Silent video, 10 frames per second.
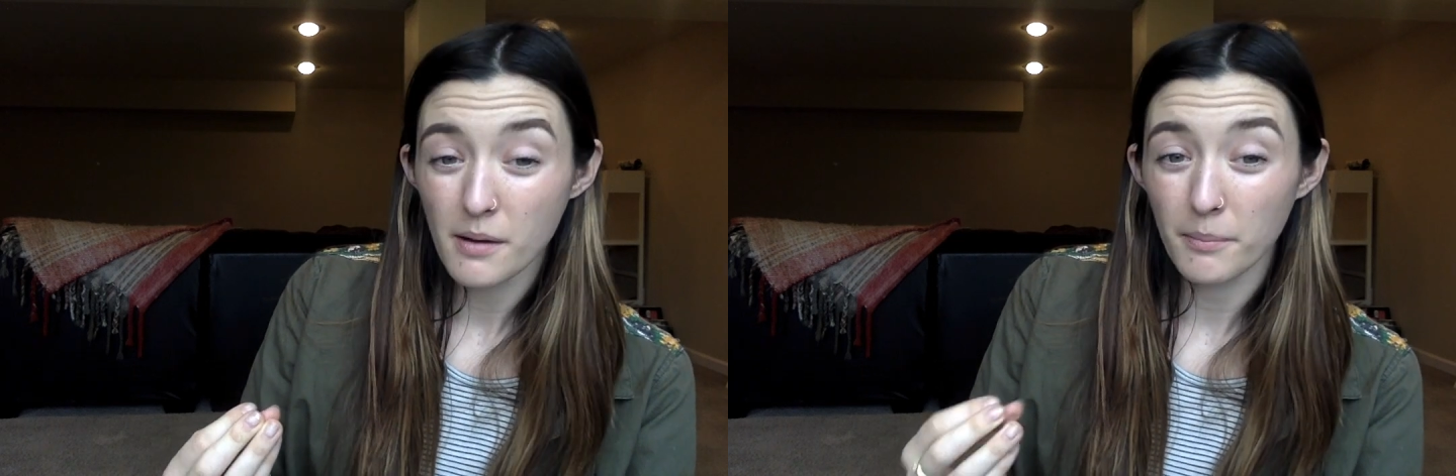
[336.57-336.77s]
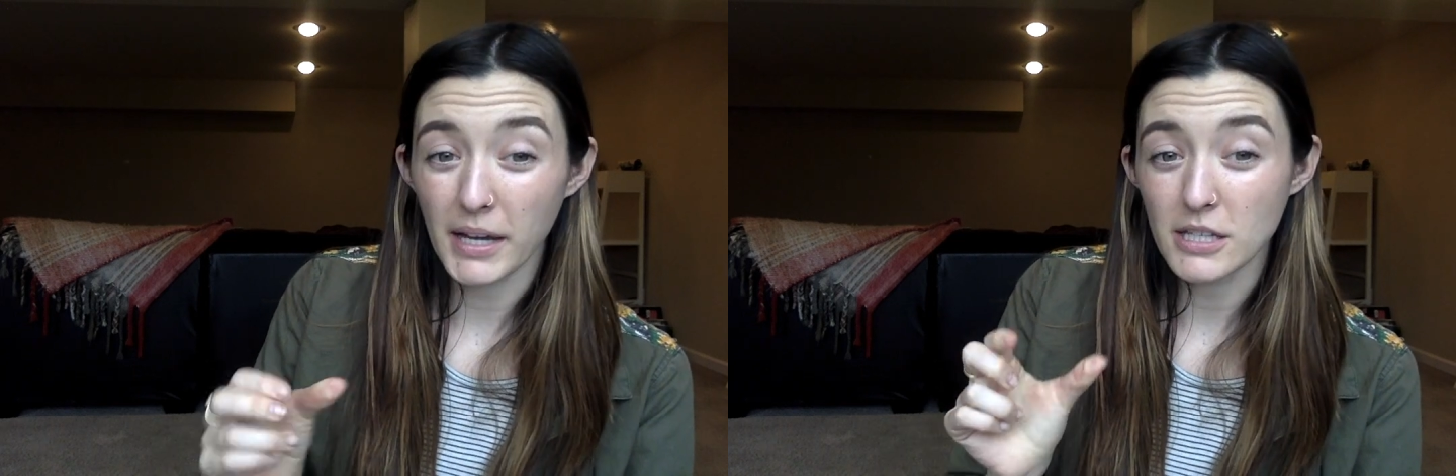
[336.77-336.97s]

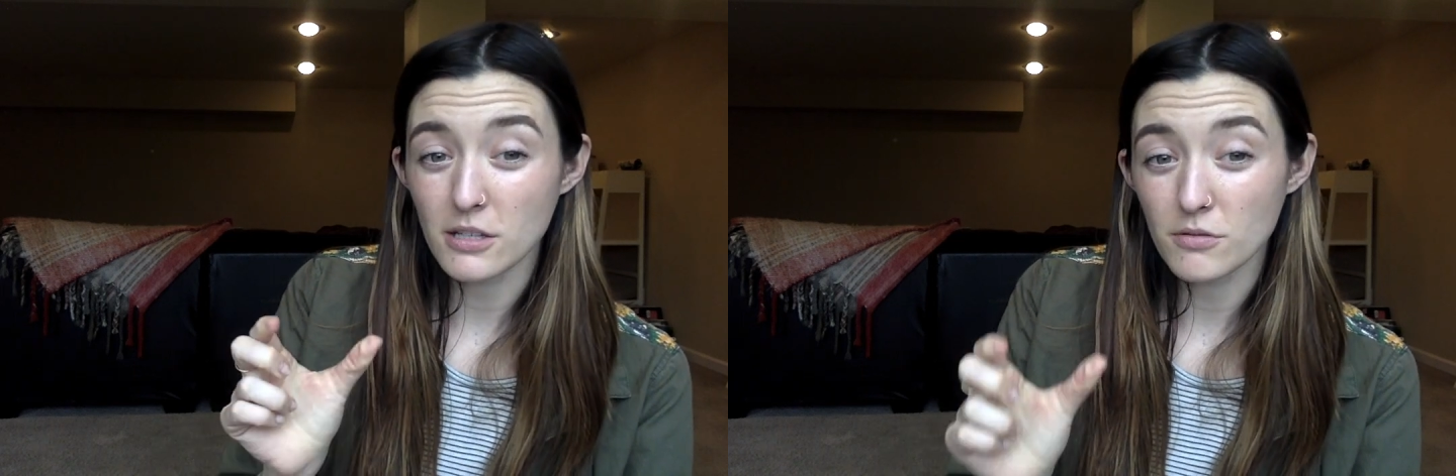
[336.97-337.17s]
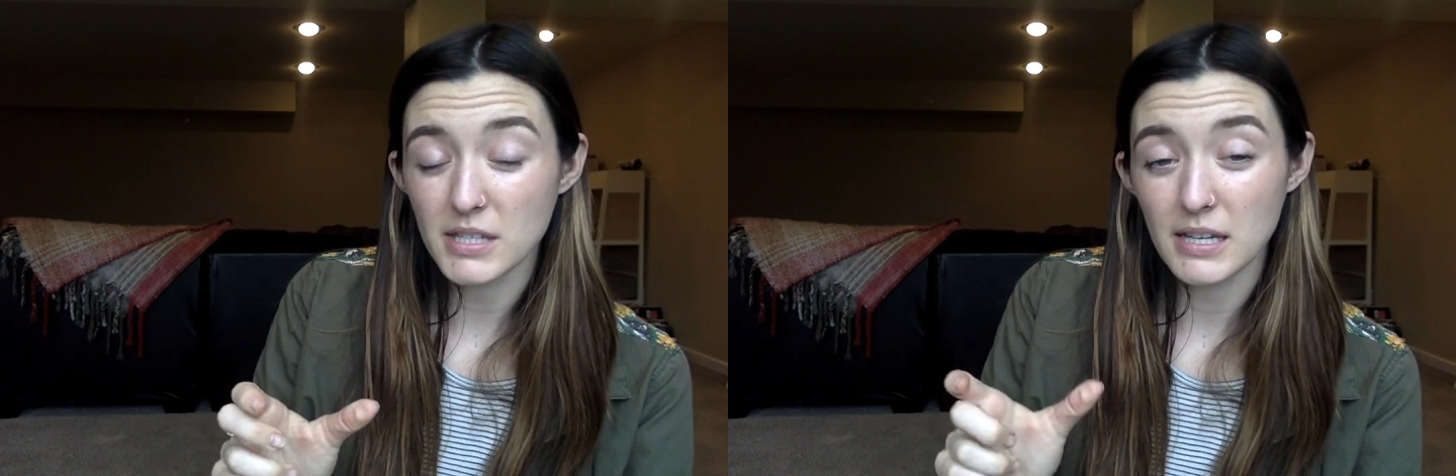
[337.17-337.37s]
by
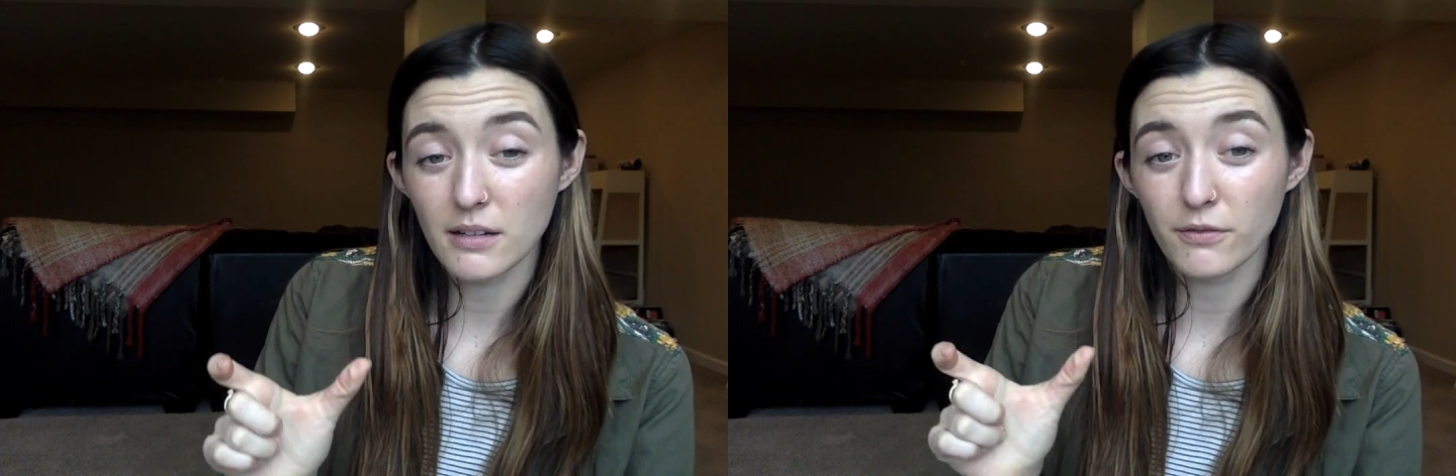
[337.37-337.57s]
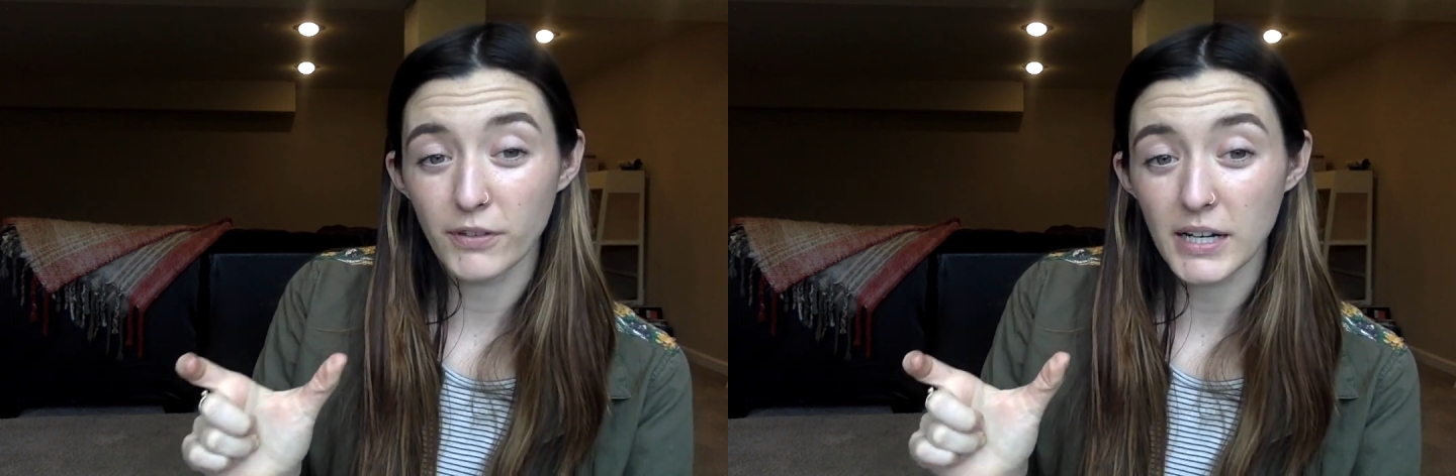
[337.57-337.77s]

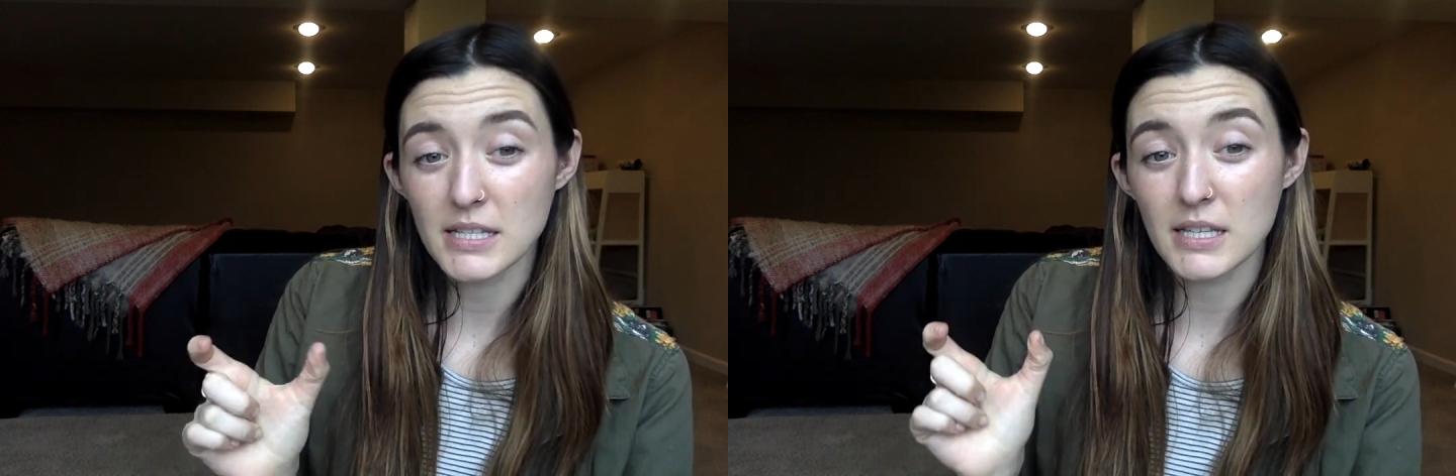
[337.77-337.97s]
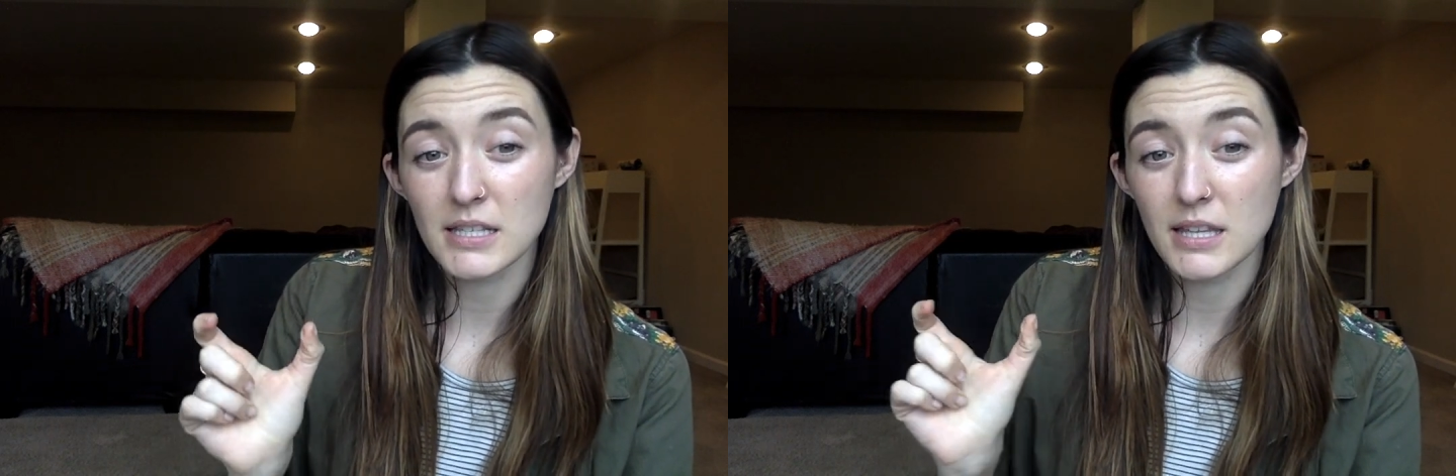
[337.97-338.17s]
using
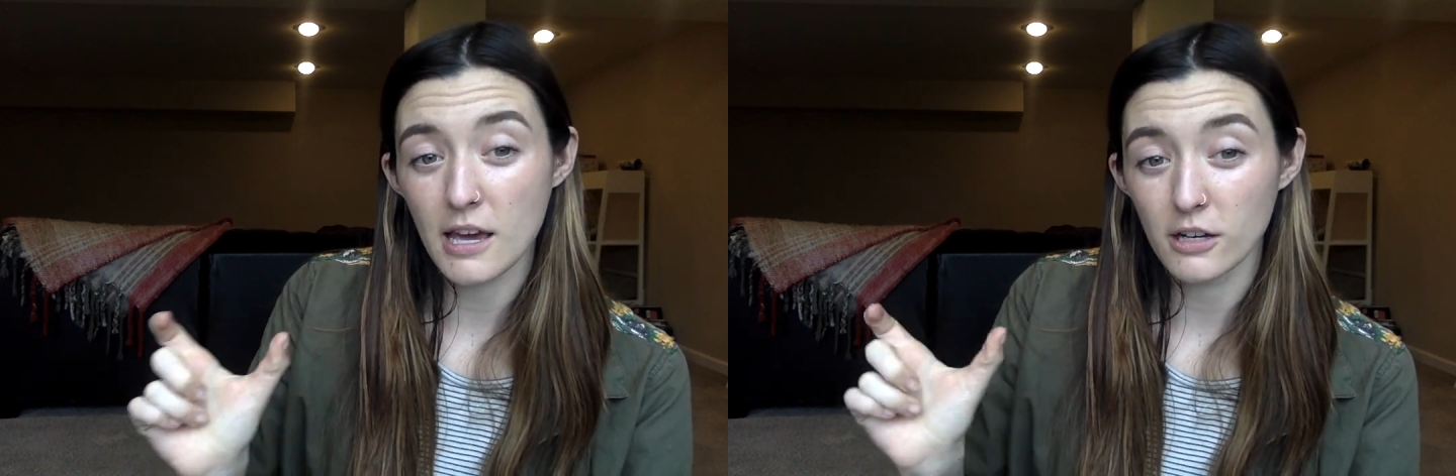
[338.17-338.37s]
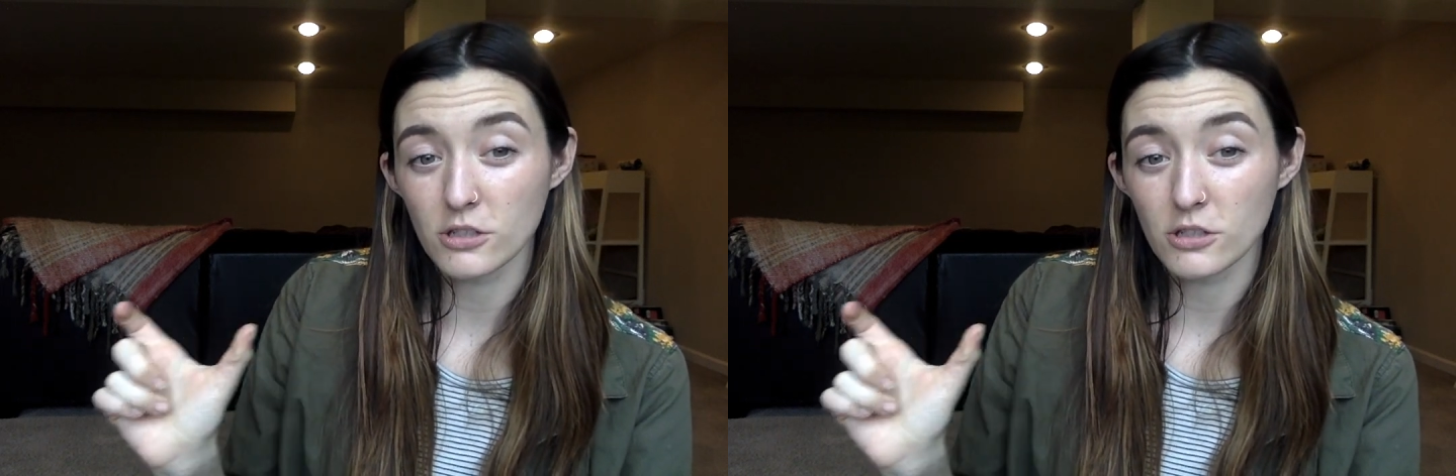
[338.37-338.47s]
phrases that